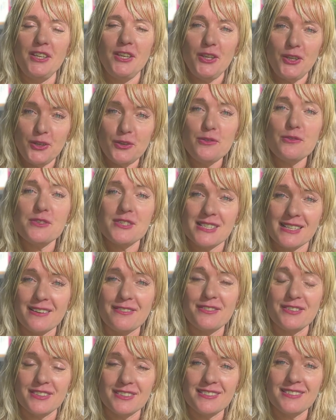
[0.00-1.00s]
You've
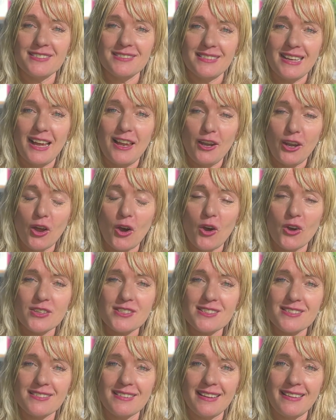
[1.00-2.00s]
suffered a
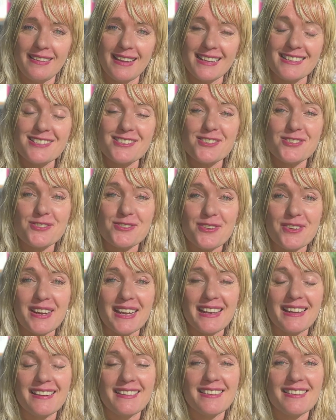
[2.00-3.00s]
lot, and that
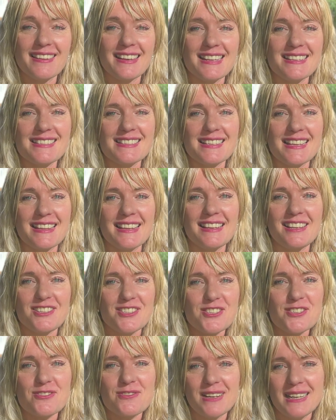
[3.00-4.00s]
strength is something you
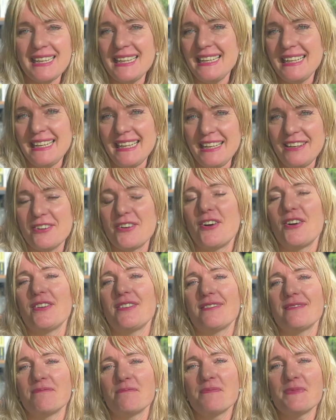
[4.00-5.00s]
should really lean on,
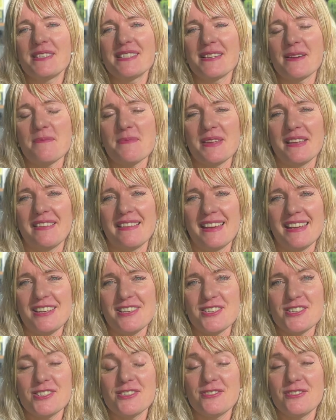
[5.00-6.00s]
something that
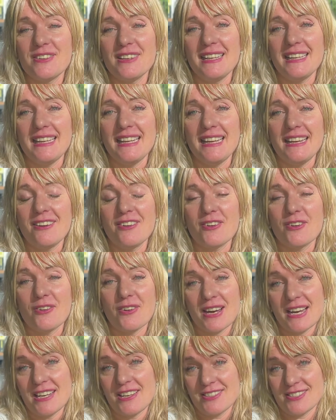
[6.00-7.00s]
you should really
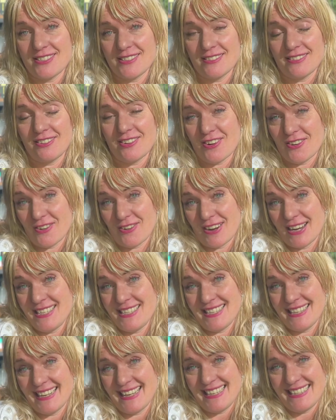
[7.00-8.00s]

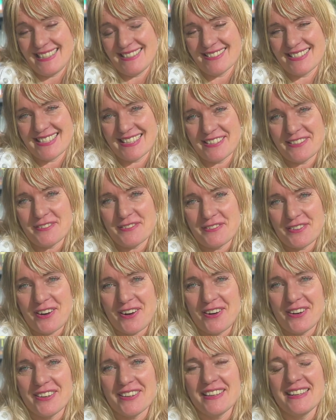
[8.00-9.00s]
congratulate yourself
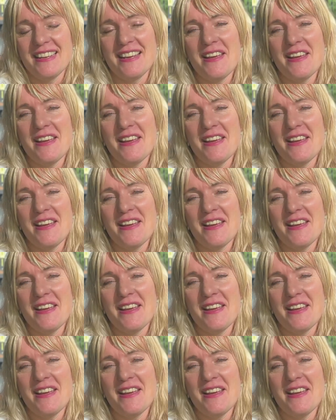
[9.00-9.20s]
on,